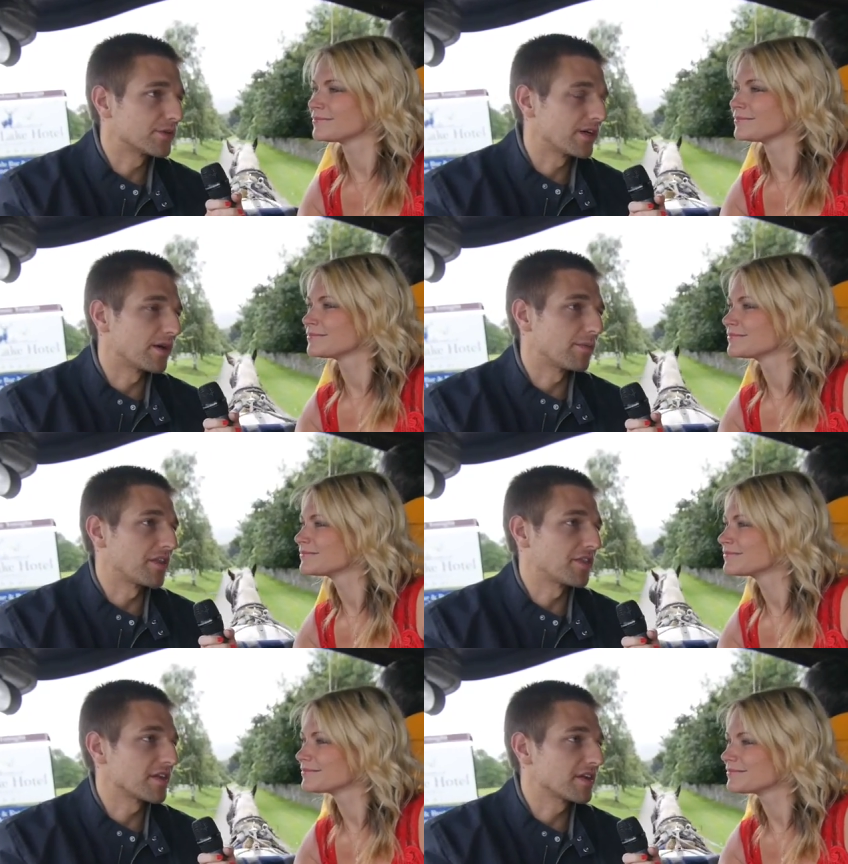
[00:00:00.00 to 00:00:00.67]
Speaker 1: Um, I
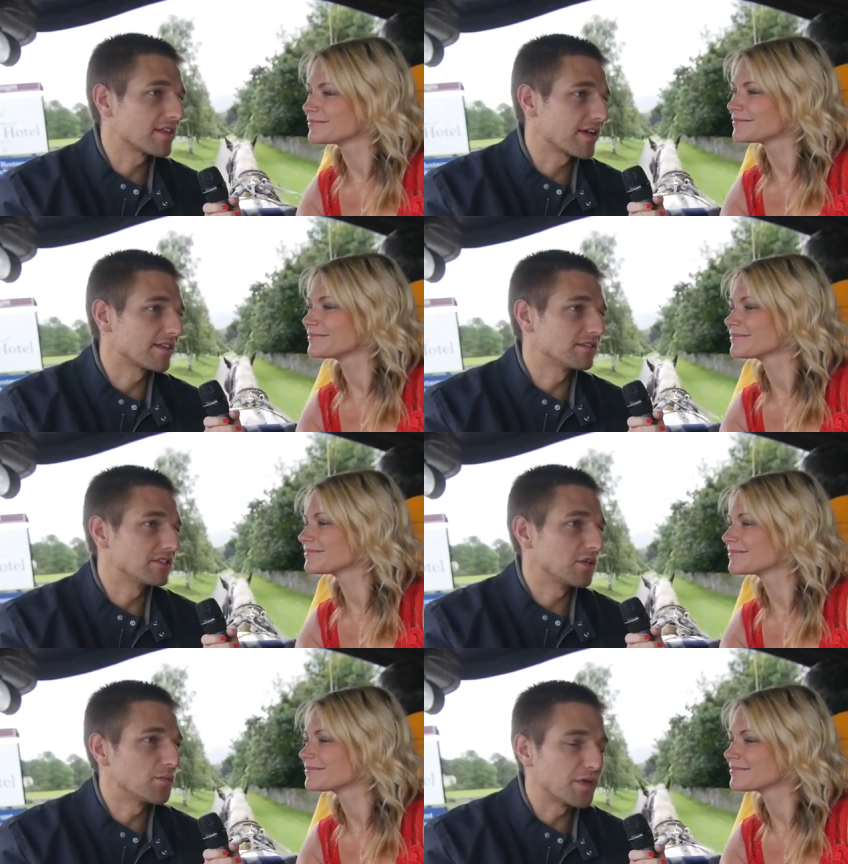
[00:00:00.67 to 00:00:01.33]
think that, you
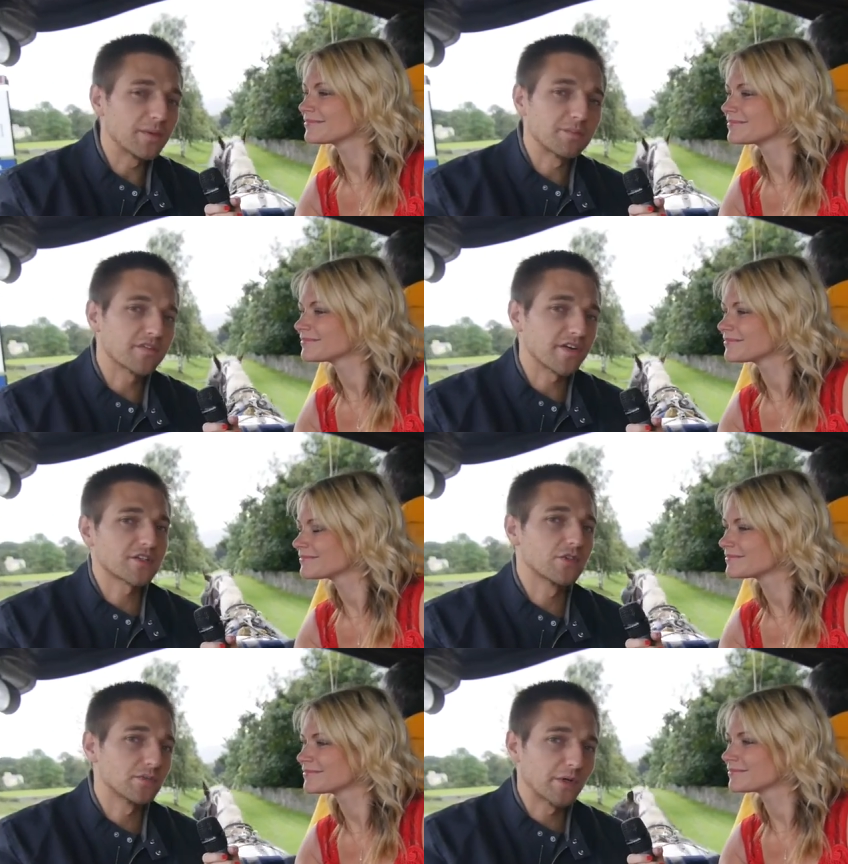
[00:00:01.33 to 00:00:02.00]
know, being
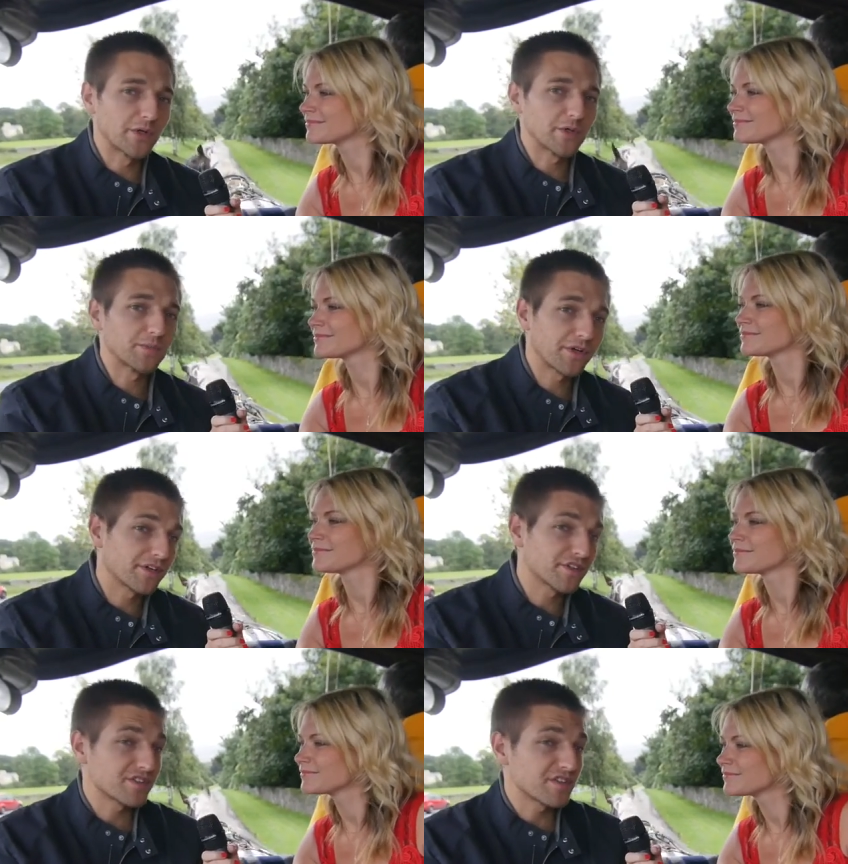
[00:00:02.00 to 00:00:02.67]
professional poker
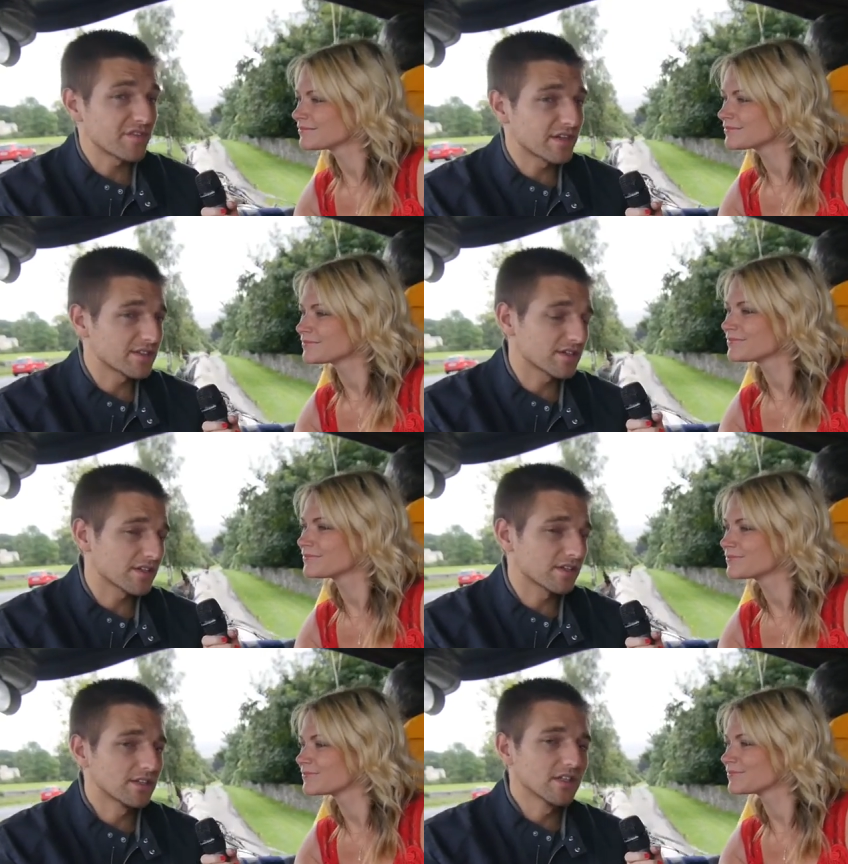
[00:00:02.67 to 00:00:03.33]
players, or even as
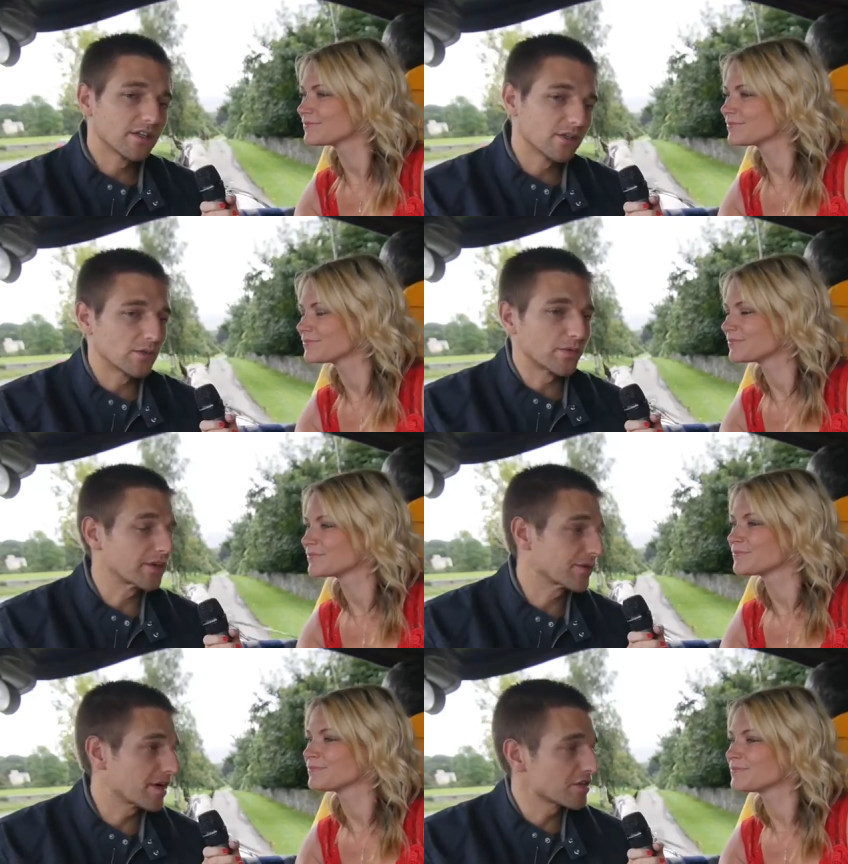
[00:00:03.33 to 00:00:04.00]
a, you know,
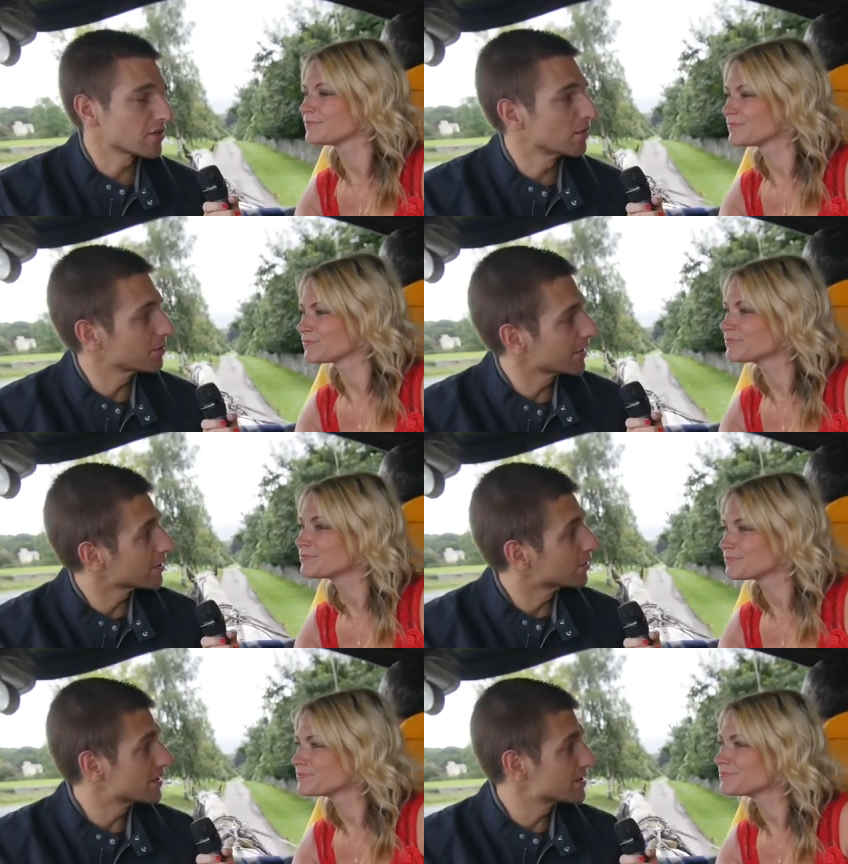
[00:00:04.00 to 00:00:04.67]
recreational player
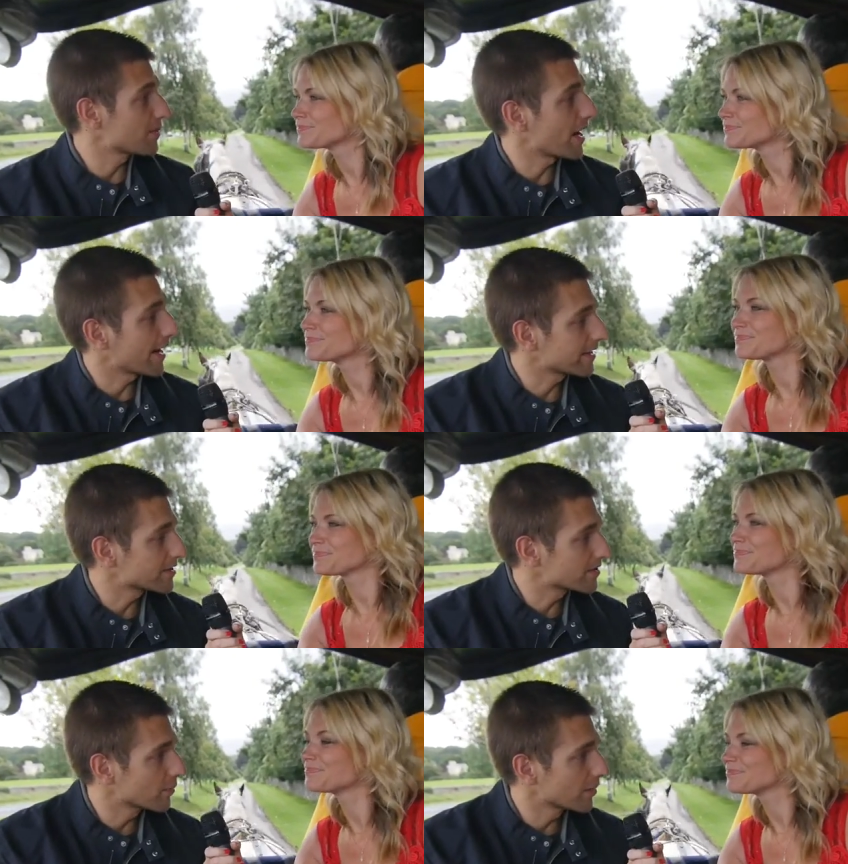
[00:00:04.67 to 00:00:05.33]
who wins a package
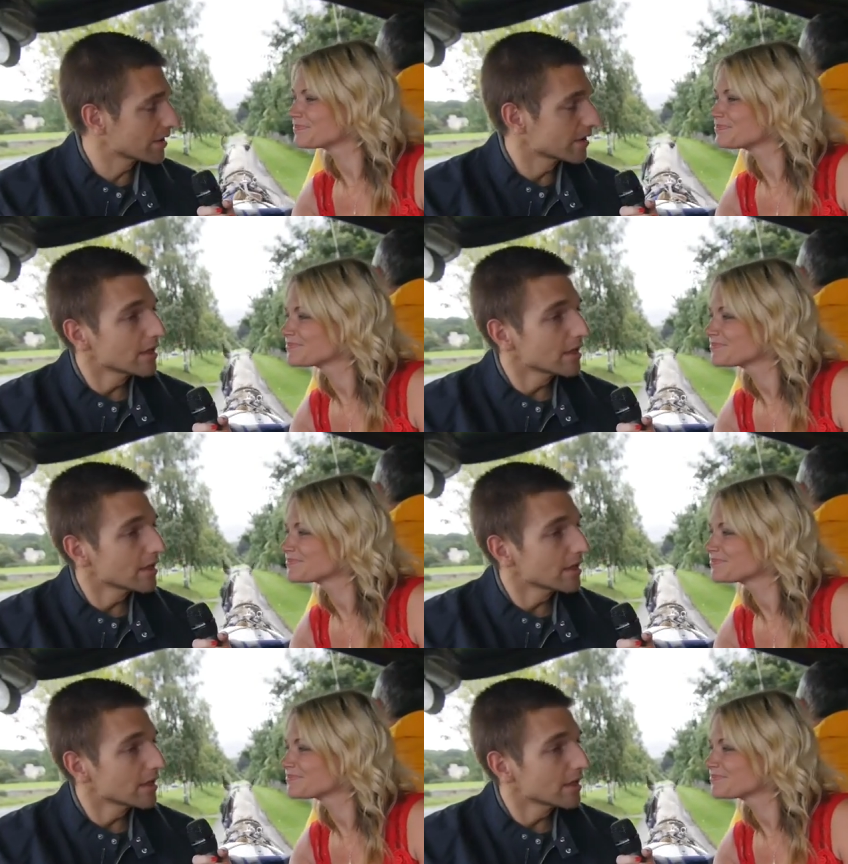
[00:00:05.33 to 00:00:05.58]
somewhere,